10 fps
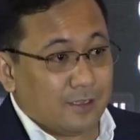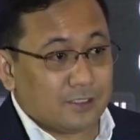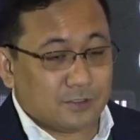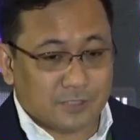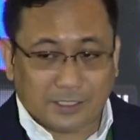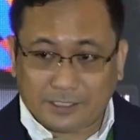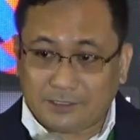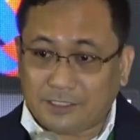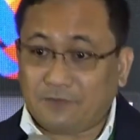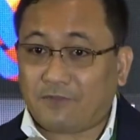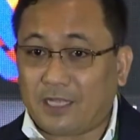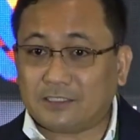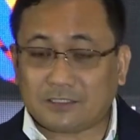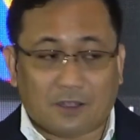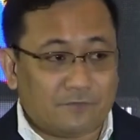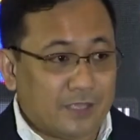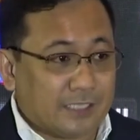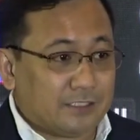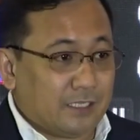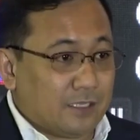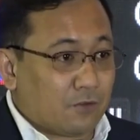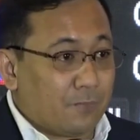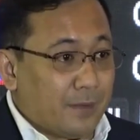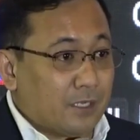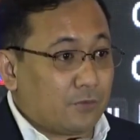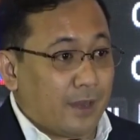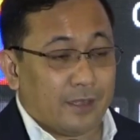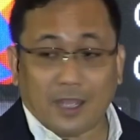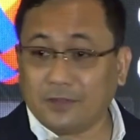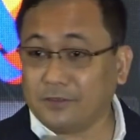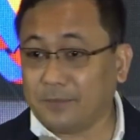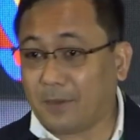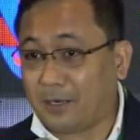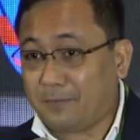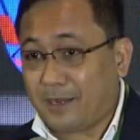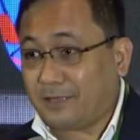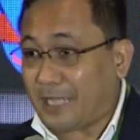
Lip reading: So that is the difference of the ICT compared to any other department.